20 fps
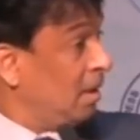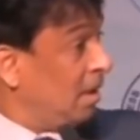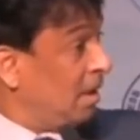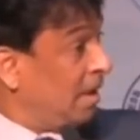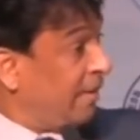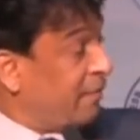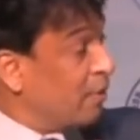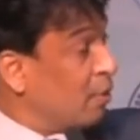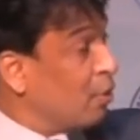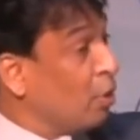
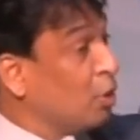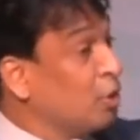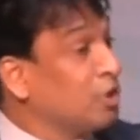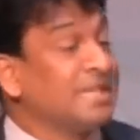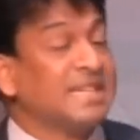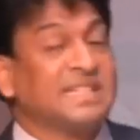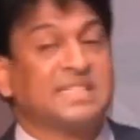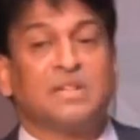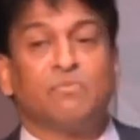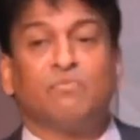If you go to
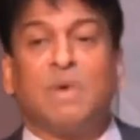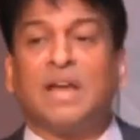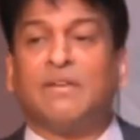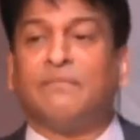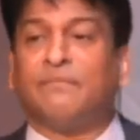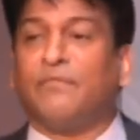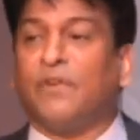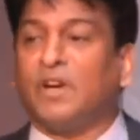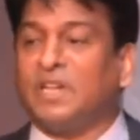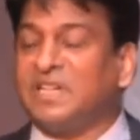section
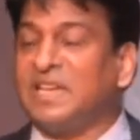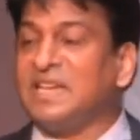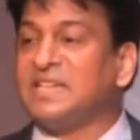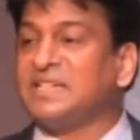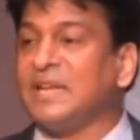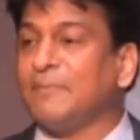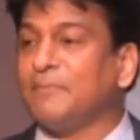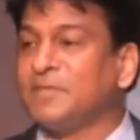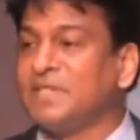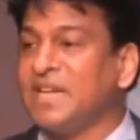140
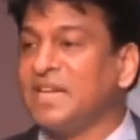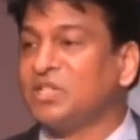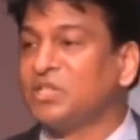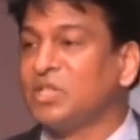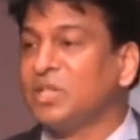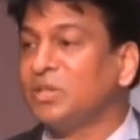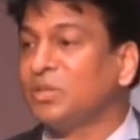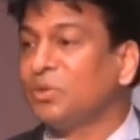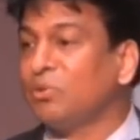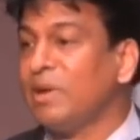
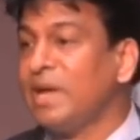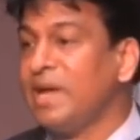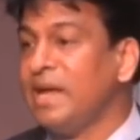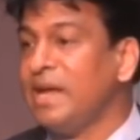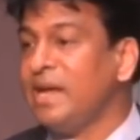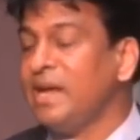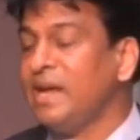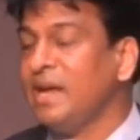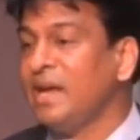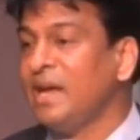subsection
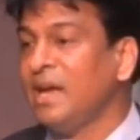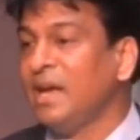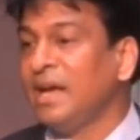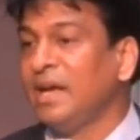3,